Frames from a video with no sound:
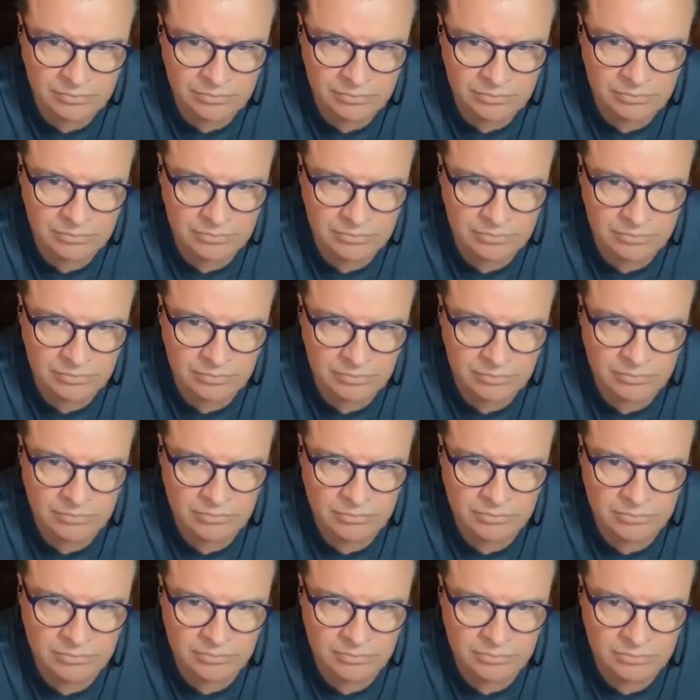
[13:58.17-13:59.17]

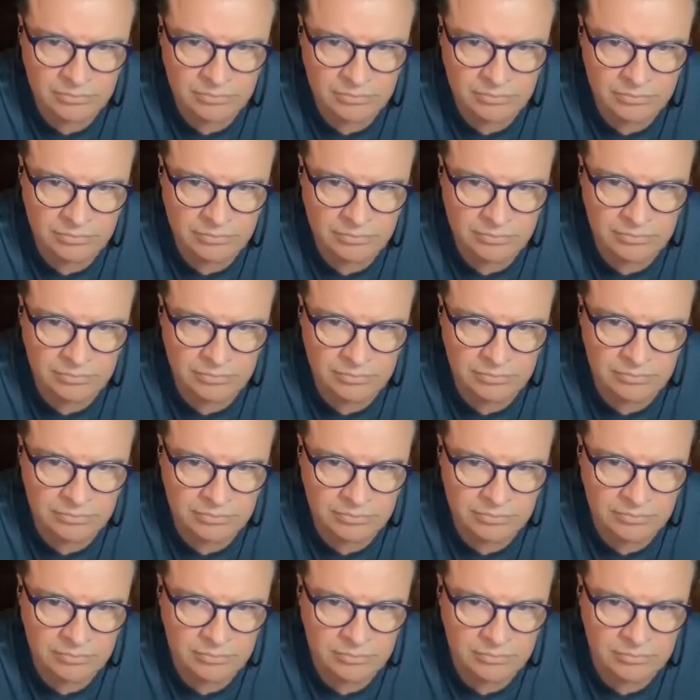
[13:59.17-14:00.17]

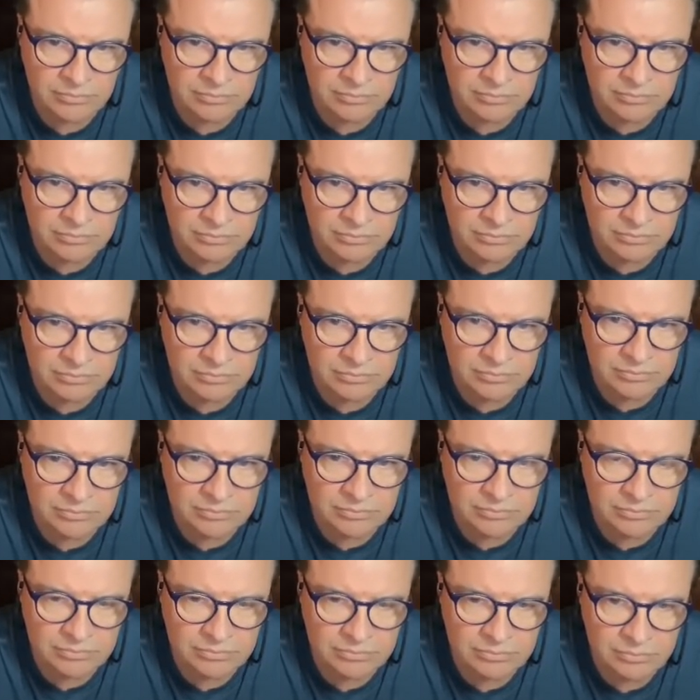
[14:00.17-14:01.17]

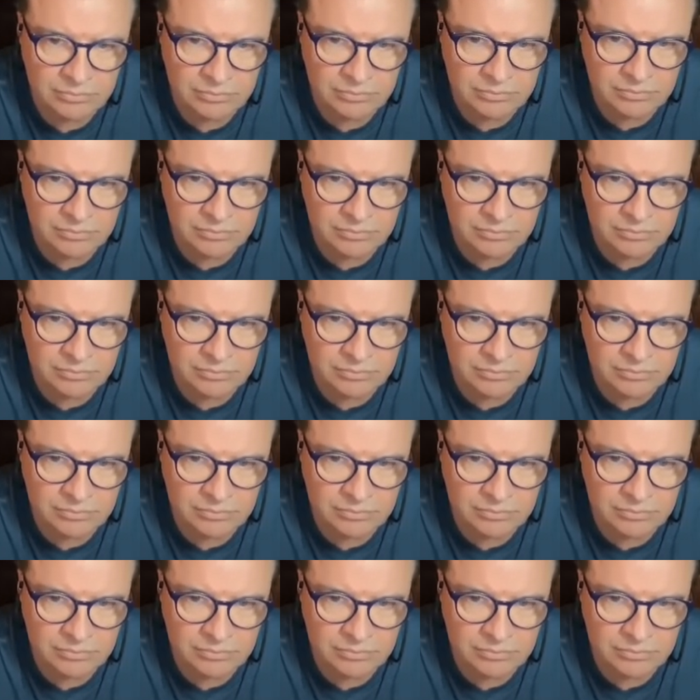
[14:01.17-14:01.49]
(silent)